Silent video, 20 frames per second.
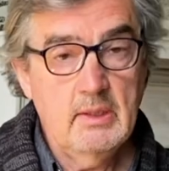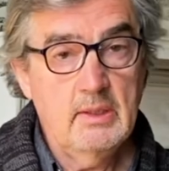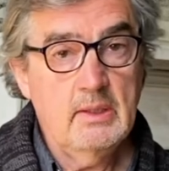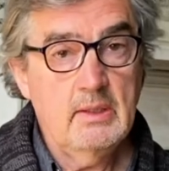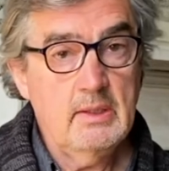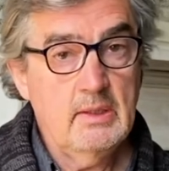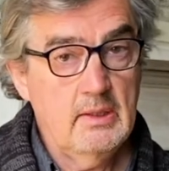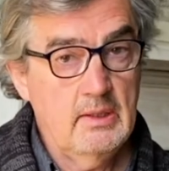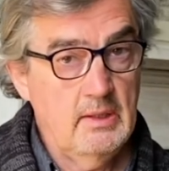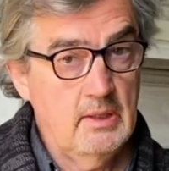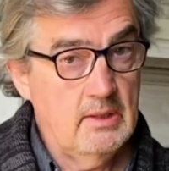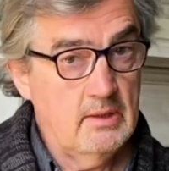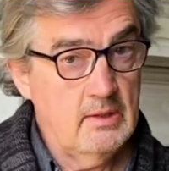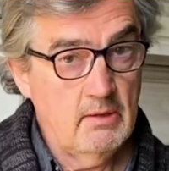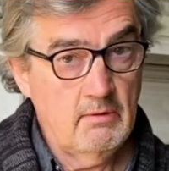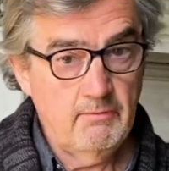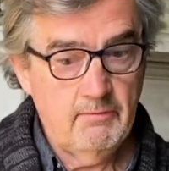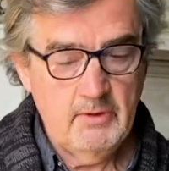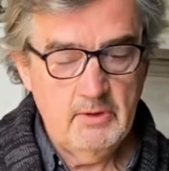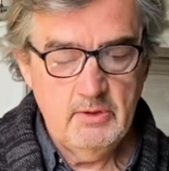and it's
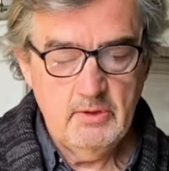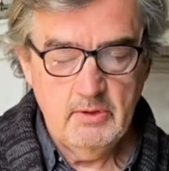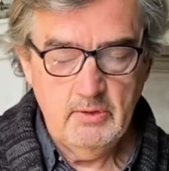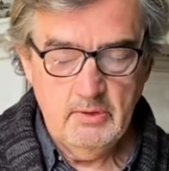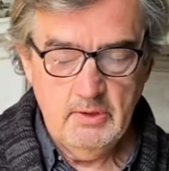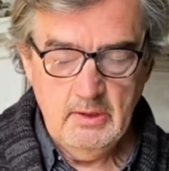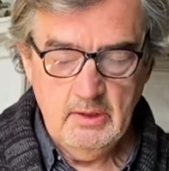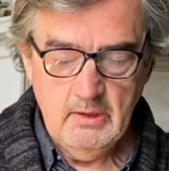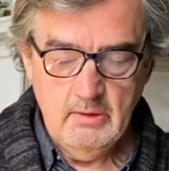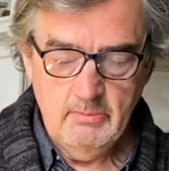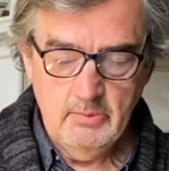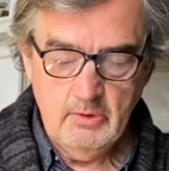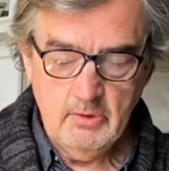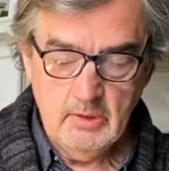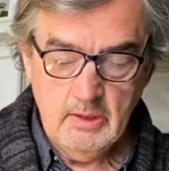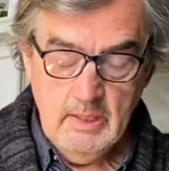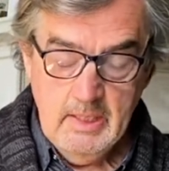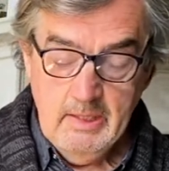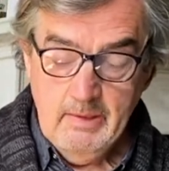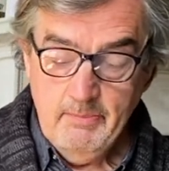the first story in the
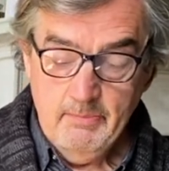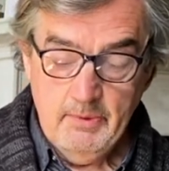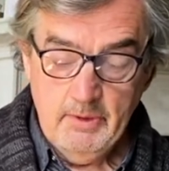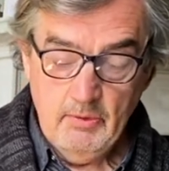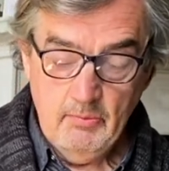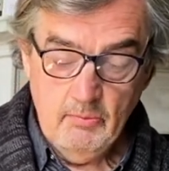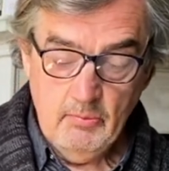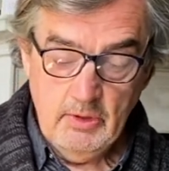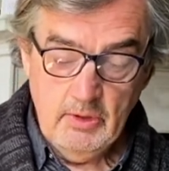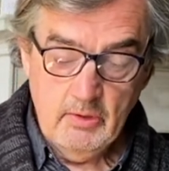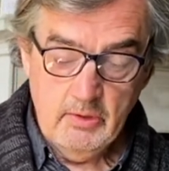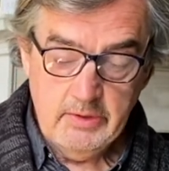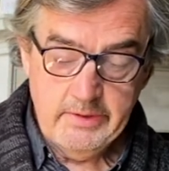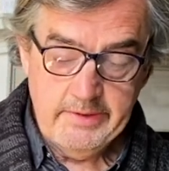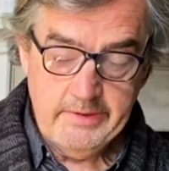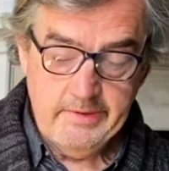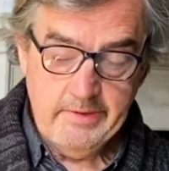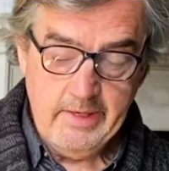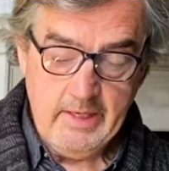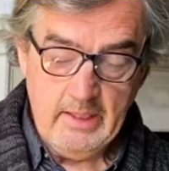book. But we
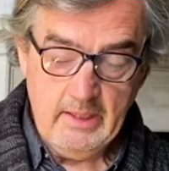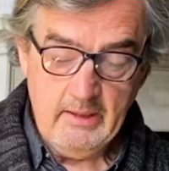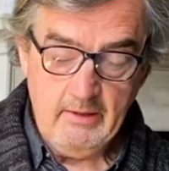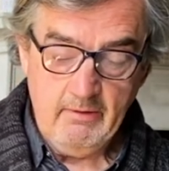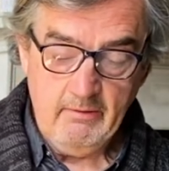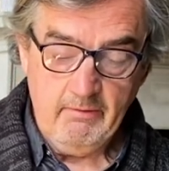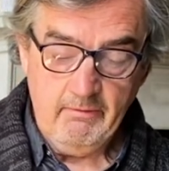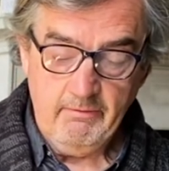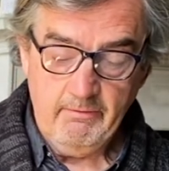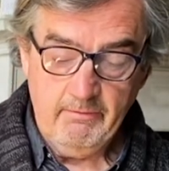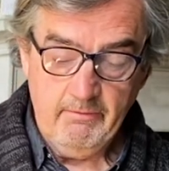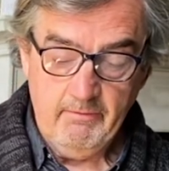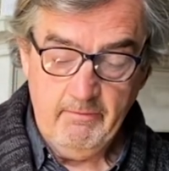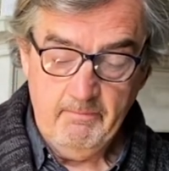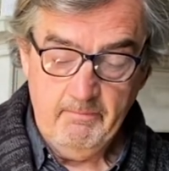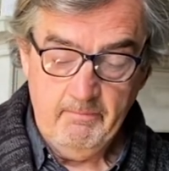also have